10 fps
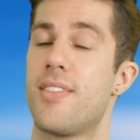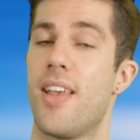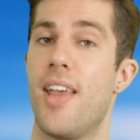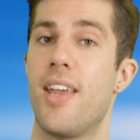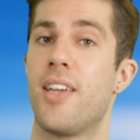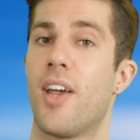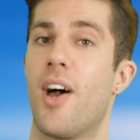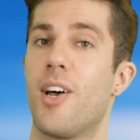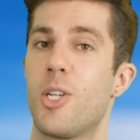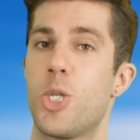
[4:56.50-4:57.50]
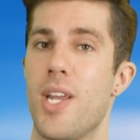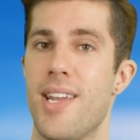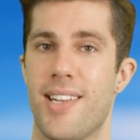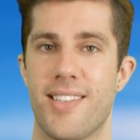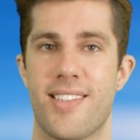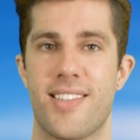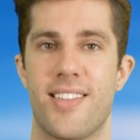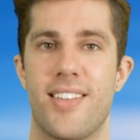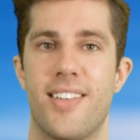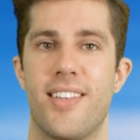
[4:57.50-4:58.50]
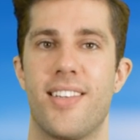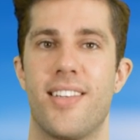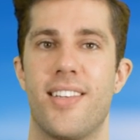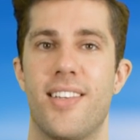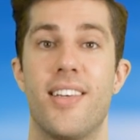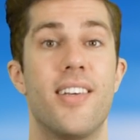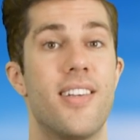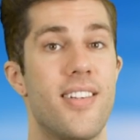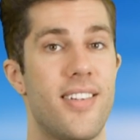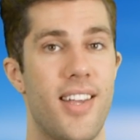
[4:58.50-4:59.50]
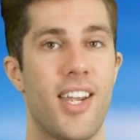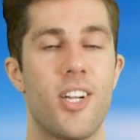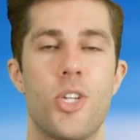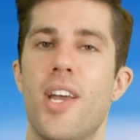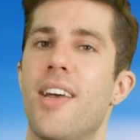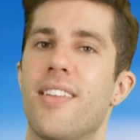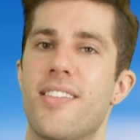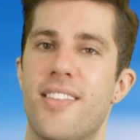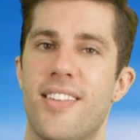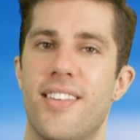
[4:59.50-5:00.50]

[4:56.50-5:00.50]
Take a chance. Take a chance.